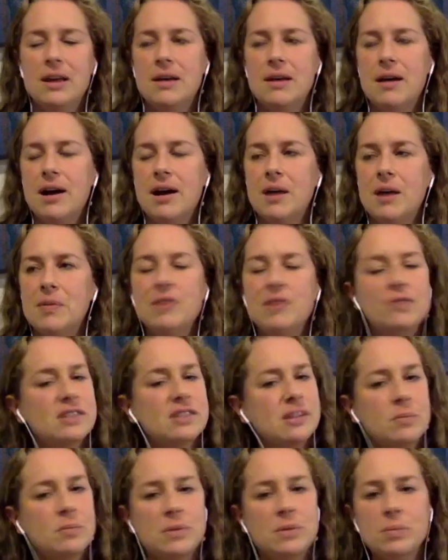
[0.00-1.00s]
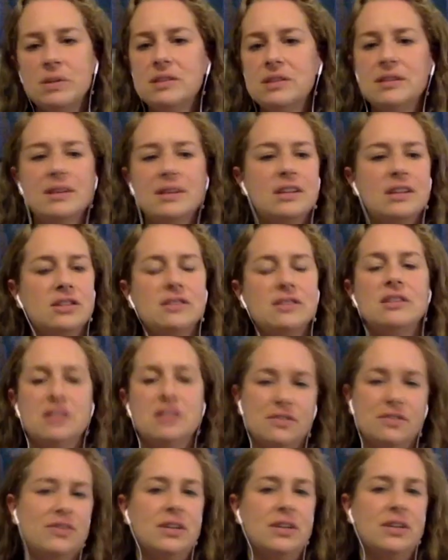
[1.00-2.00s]
And for some people, they just need
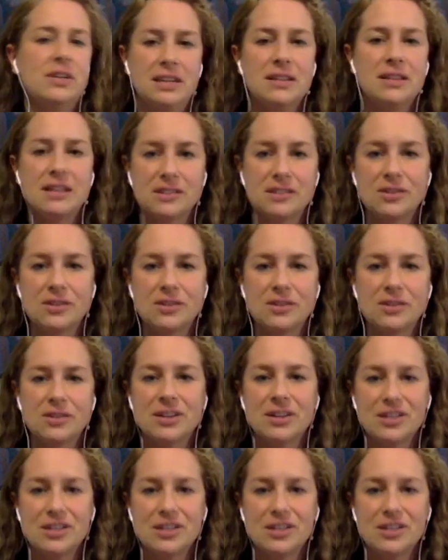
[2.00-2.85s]
to feel it, and that's okay too.